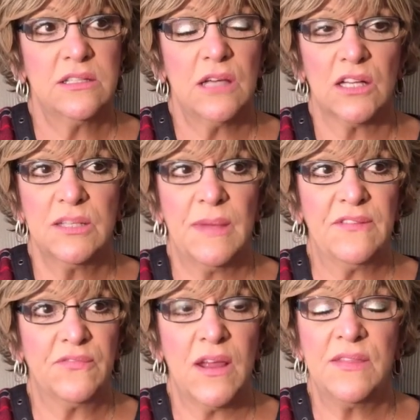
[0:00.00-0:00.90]
talked to my
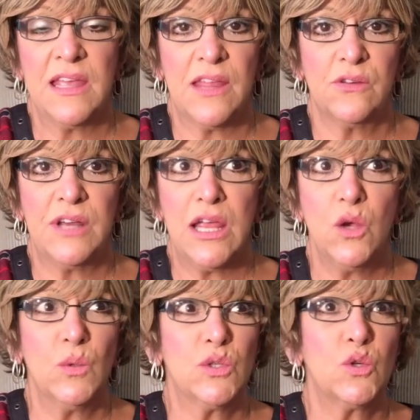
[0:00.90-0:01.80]
friend the other day
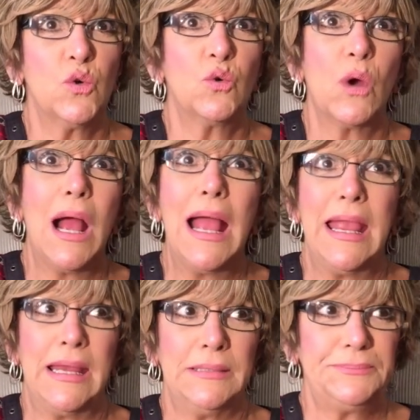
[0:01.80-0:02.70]
who was
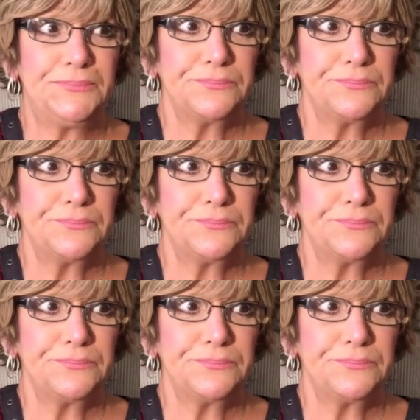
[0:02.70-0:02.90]
crying